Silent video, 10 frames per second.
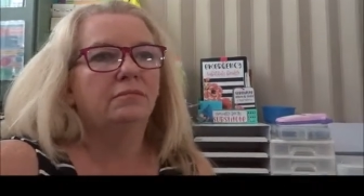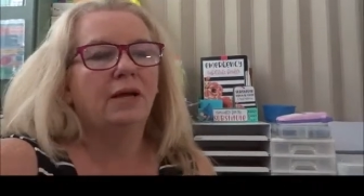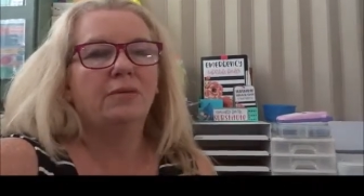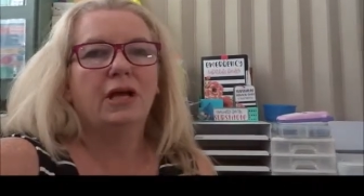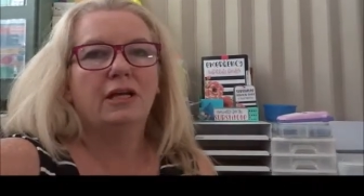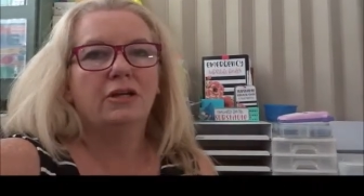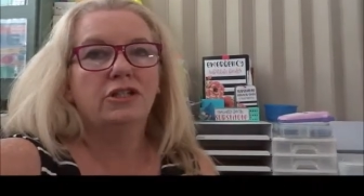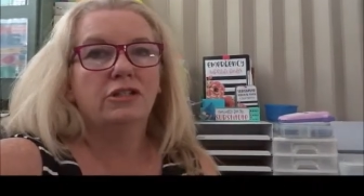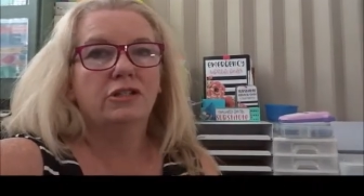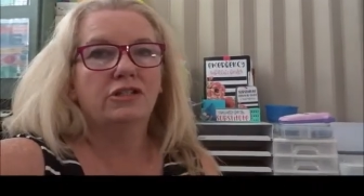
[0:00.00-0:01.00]
we are going
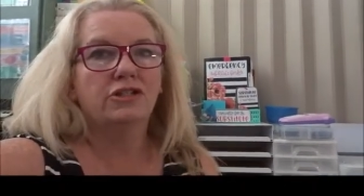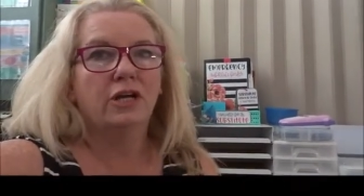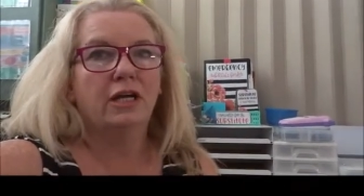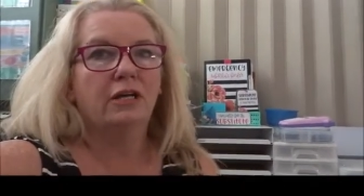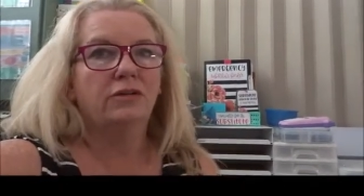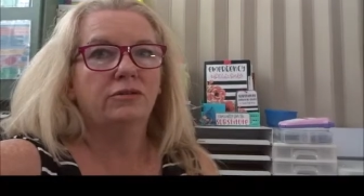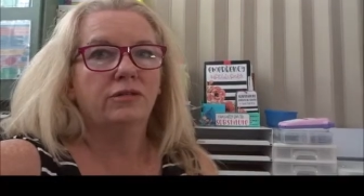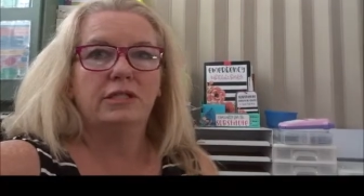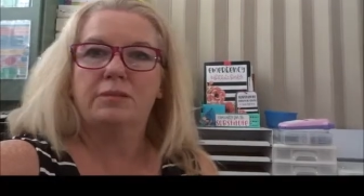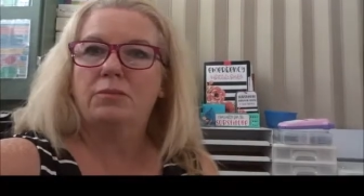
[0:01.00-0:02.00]
to look at
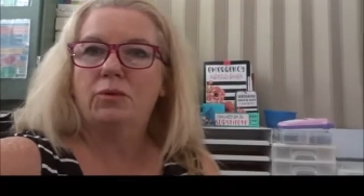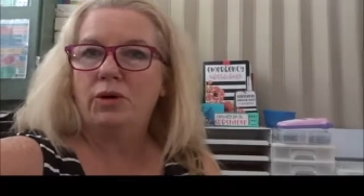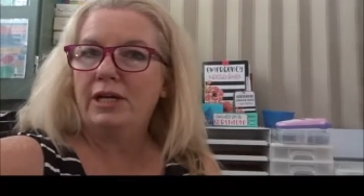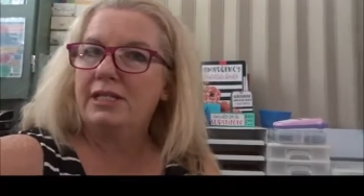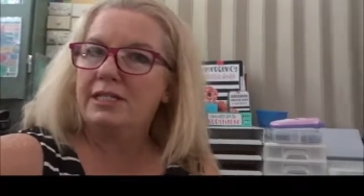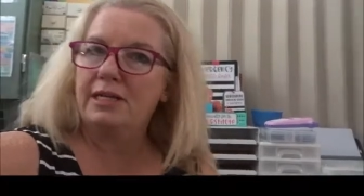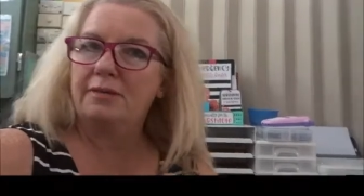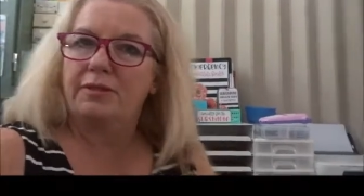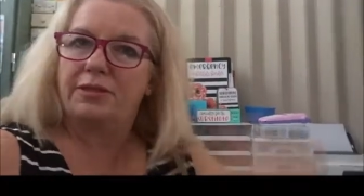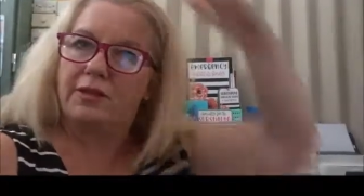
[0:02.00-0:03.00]
triangles more in
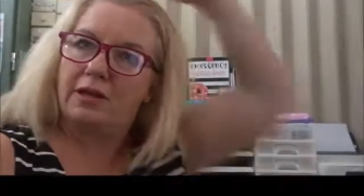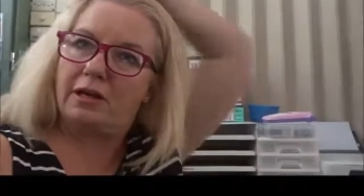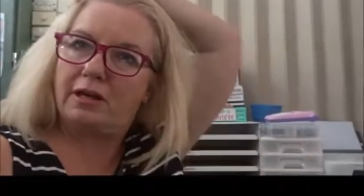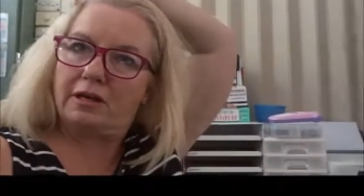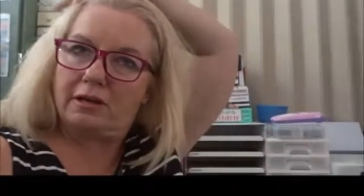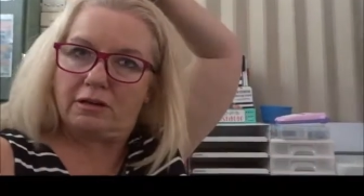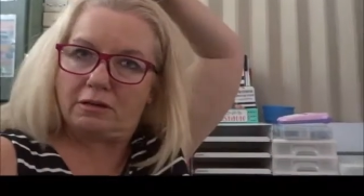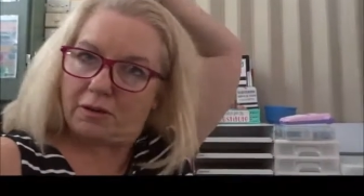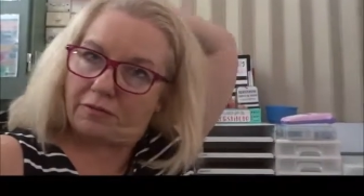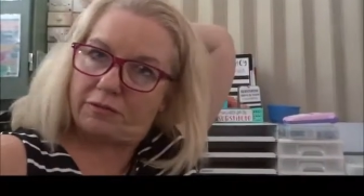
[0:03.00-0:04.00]
depth. Look at
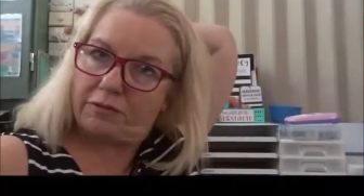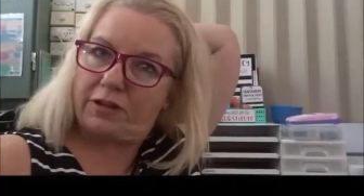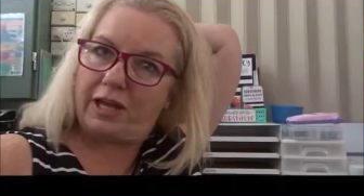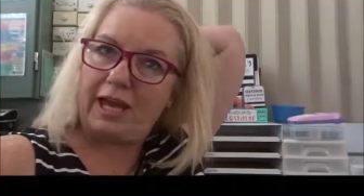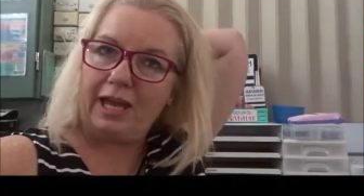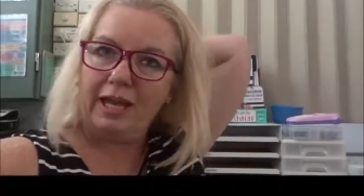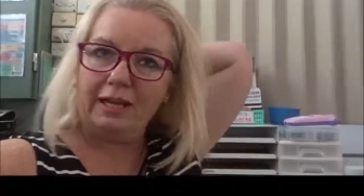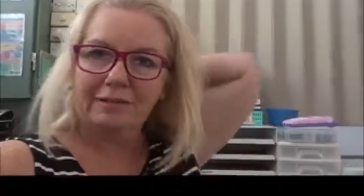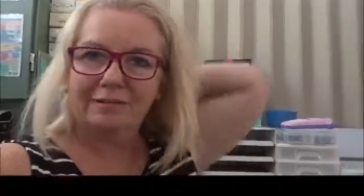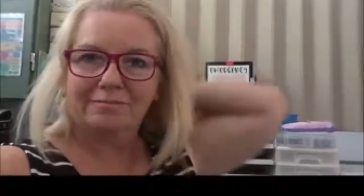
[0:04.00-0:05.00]
my fluffy
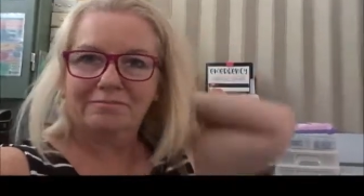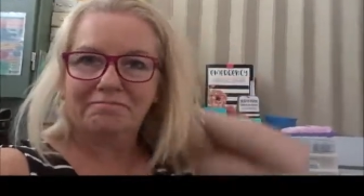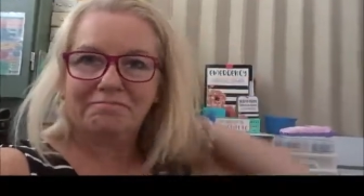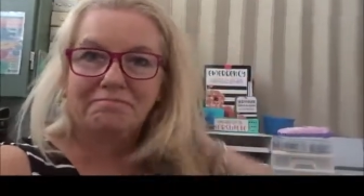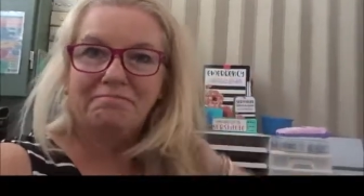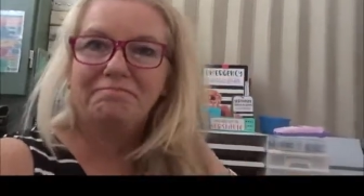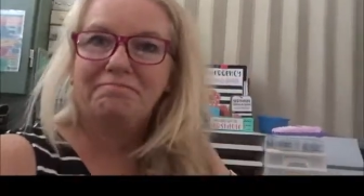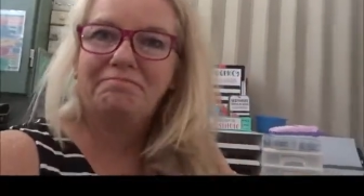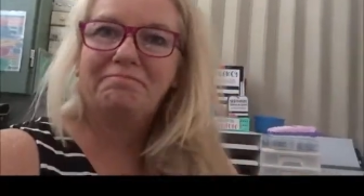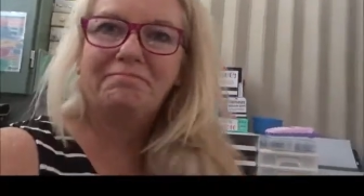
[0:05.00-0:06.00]
hair.
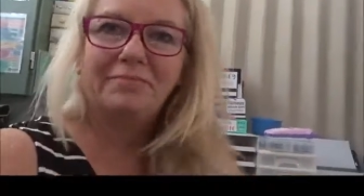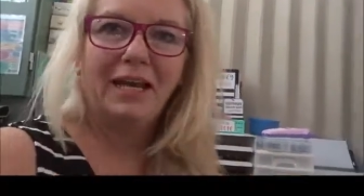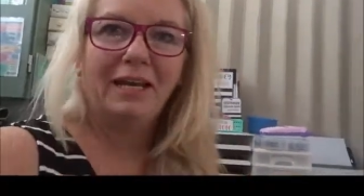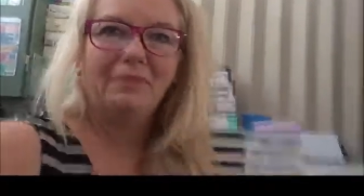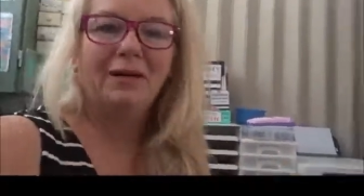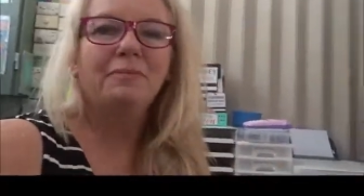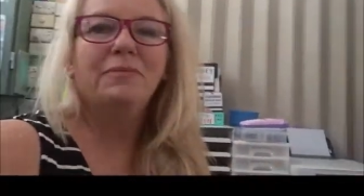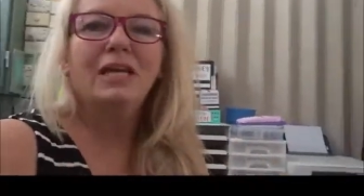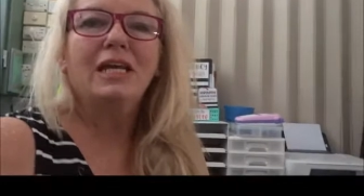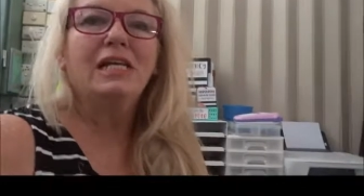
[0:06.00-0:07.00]
Anyway,
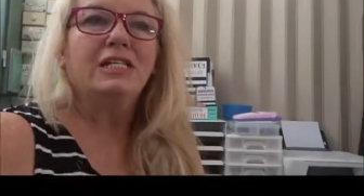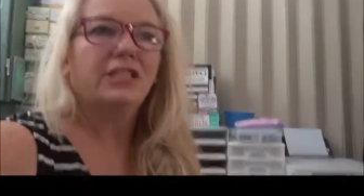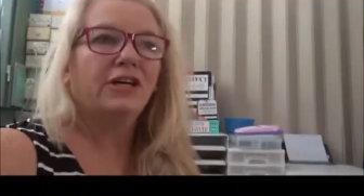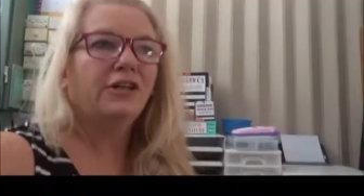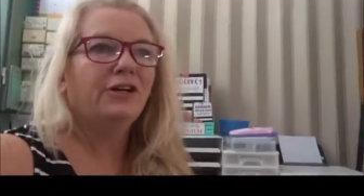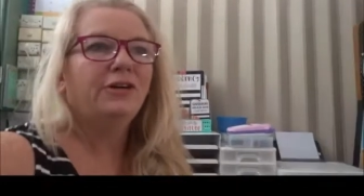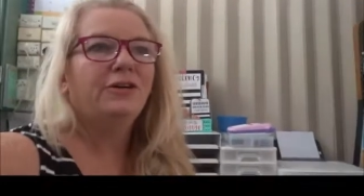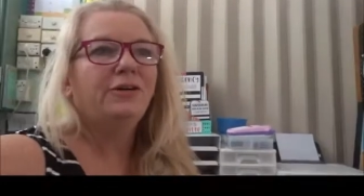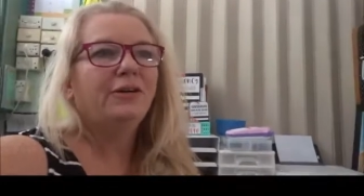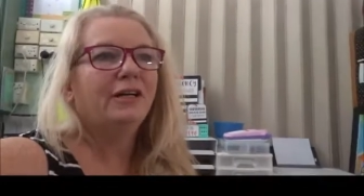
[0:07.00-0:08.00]

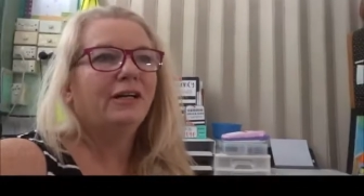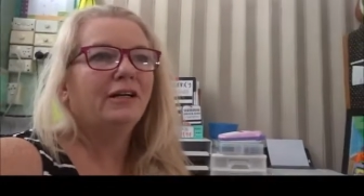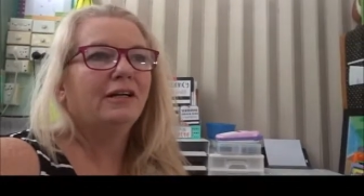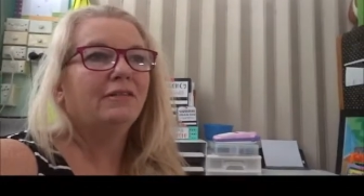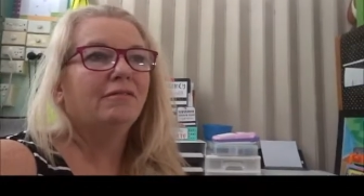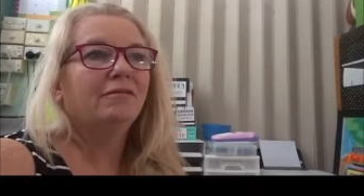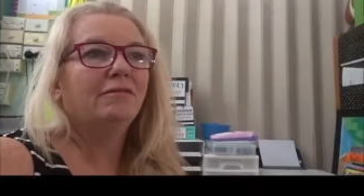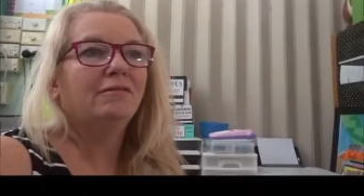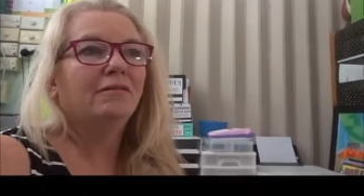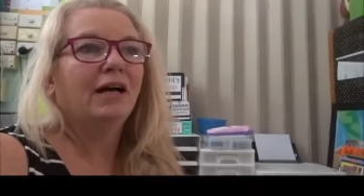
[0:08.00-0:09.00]
so
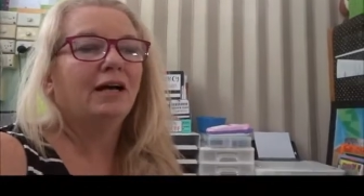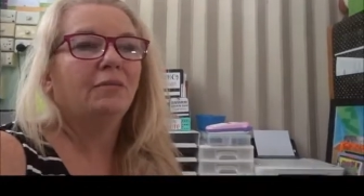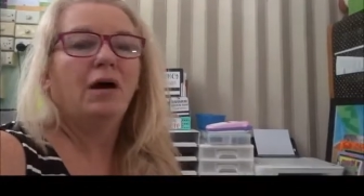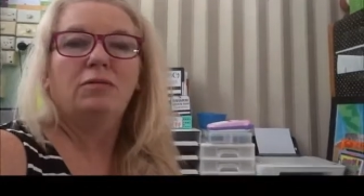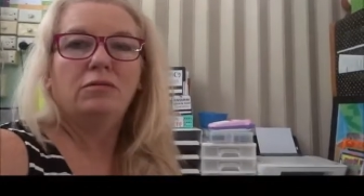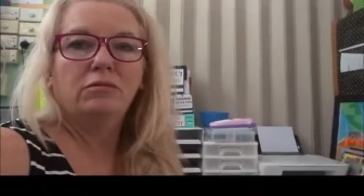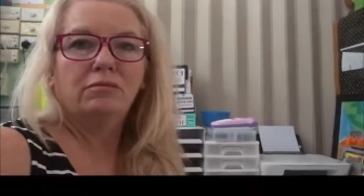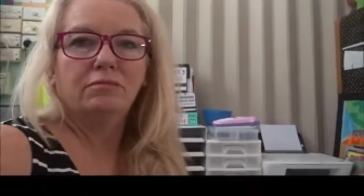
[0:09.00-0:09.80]
I will